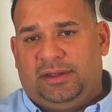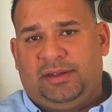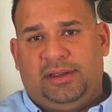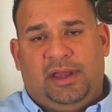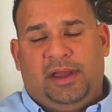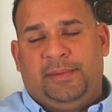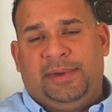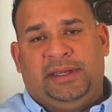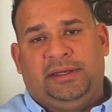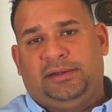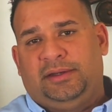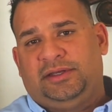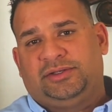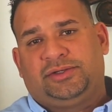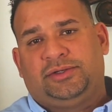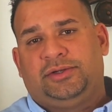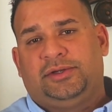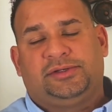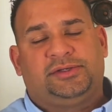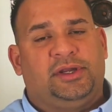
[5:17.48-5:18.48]
I mean, it's
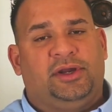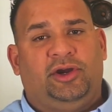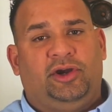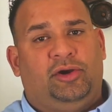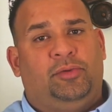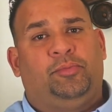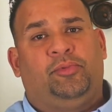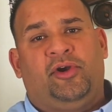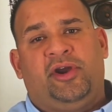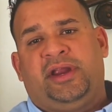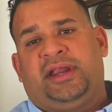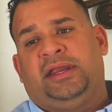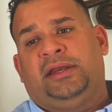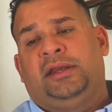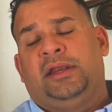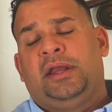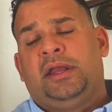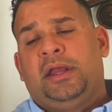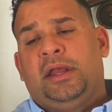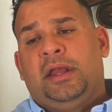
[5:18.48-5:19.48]
just heartbreaking.
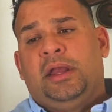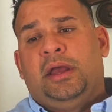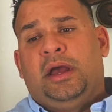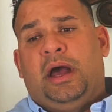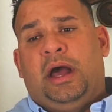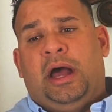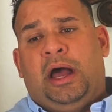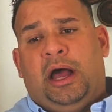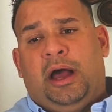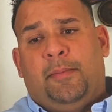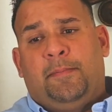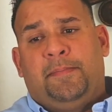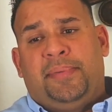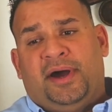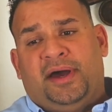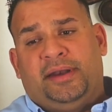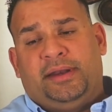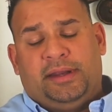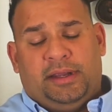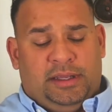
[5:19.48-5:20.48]

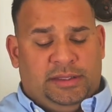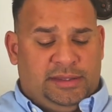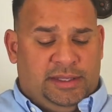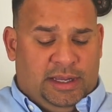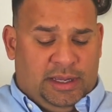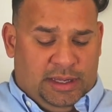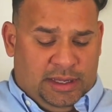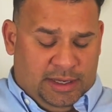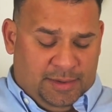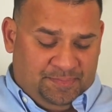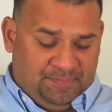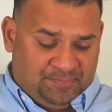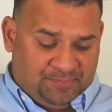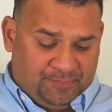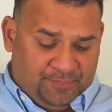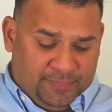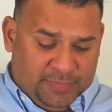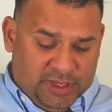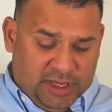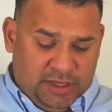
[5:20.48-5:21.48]
But in the
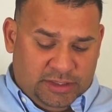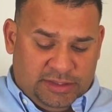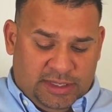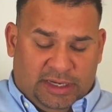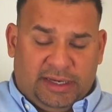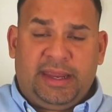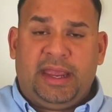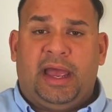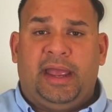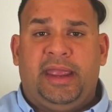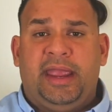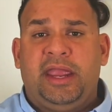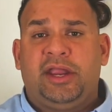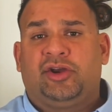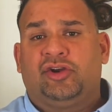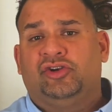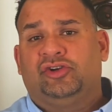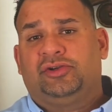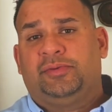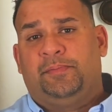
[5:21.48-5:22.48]
Lehigh
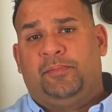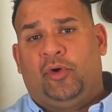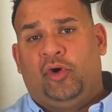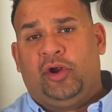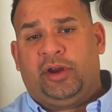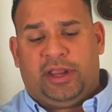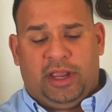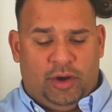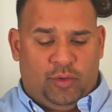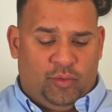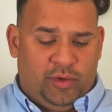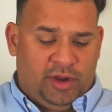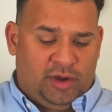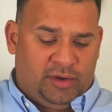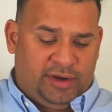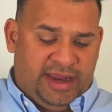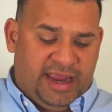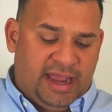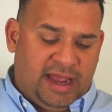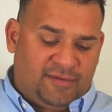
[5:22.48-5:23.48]
Acres market, we
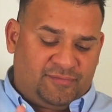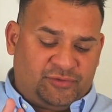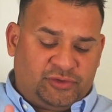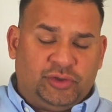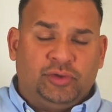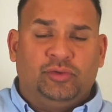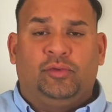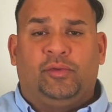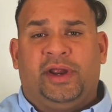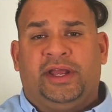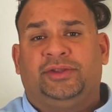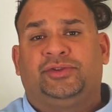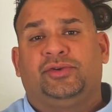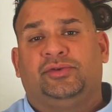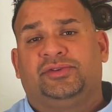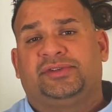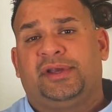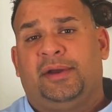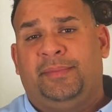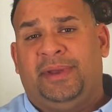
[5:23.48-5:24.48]
only have 2
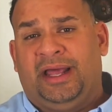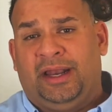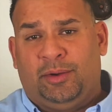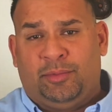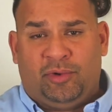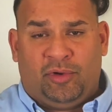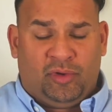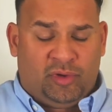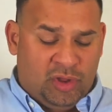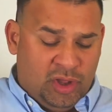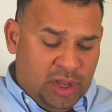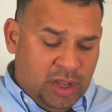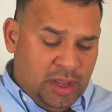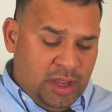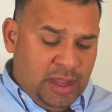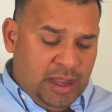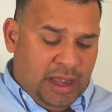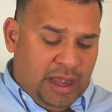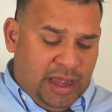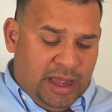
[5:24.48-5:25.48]
rentals available.
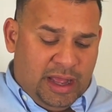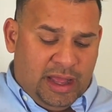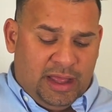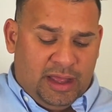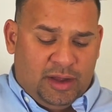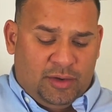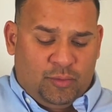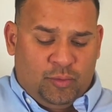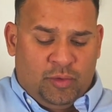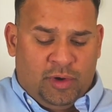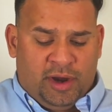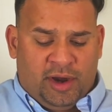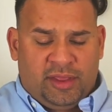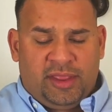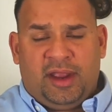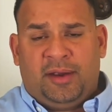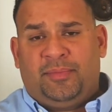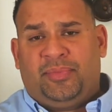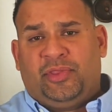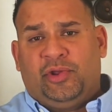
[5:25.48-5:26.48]
One of
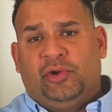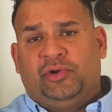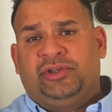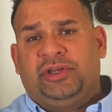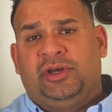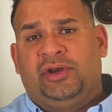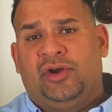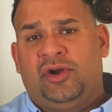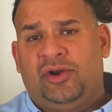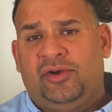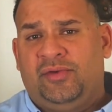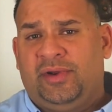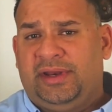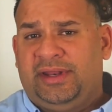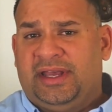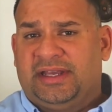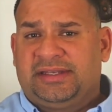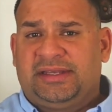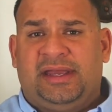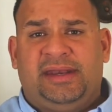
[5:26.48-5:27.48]
them, 1,300.
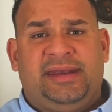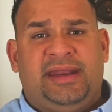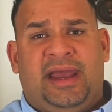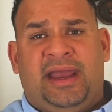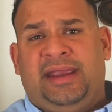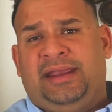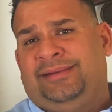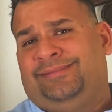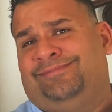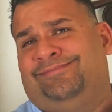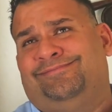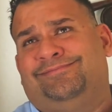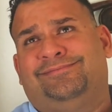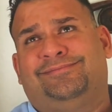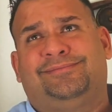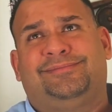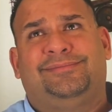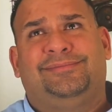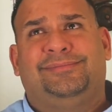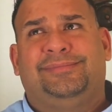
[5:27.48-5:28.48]
That's a
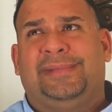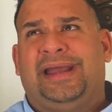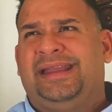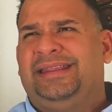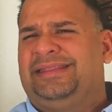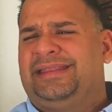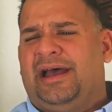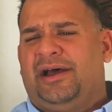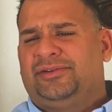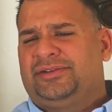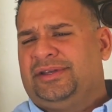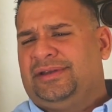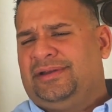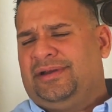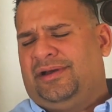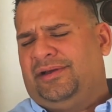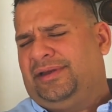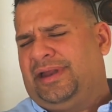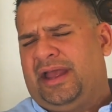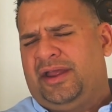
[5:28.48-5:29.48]

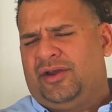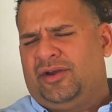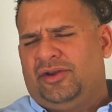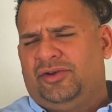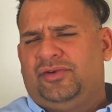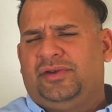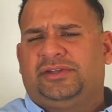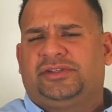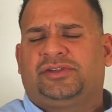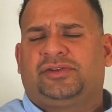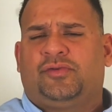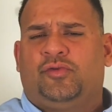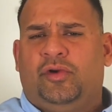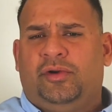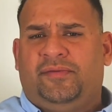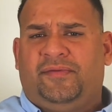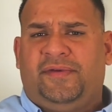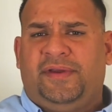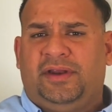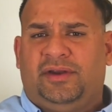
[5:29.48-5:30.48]
9,900 square
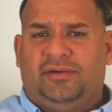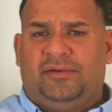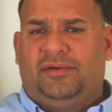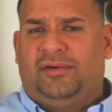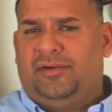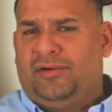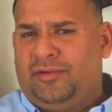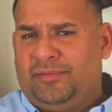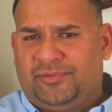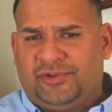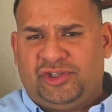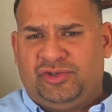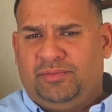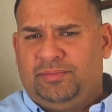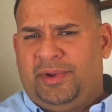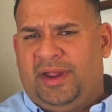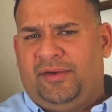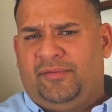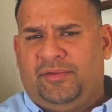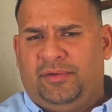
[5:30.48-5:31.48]
feet home,
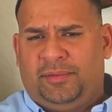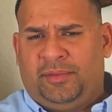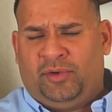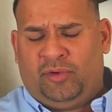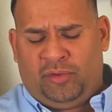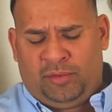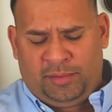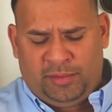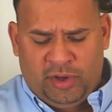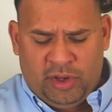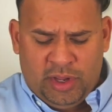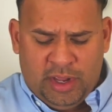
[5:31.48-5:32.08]
2-bedroom home,